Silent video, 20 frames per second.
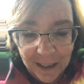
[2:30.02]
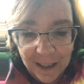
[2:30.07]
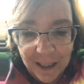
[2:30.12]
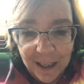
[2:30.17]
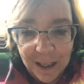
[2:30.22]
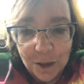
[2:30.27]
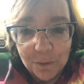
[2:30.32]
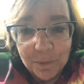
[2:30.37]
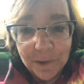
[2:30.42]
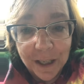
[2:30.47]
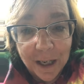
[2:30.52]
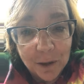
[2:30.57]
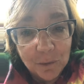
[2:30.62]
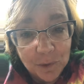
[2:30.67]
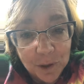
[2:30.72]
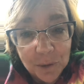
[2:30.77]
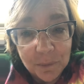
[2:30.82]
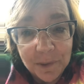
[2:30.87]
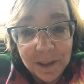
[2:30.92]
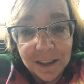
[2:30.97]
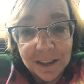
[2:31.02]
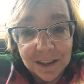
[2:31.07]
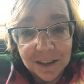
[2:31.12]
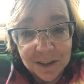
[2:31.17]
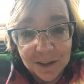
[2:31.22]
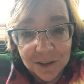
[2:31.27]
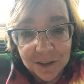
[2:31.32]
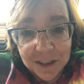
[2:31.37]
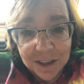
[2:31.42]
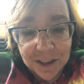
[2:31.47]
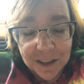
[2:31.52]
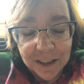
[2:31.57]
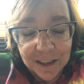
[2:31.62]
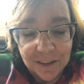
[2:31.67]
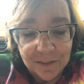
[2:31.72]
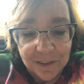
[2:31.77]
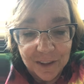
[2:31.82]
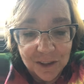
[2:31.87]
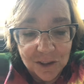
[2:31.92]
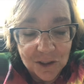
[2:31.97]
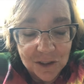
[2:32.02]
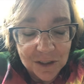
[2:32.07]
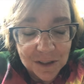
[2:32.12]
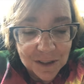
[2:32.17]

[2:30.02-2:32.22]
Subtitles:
but I will be at the doTERRA convention,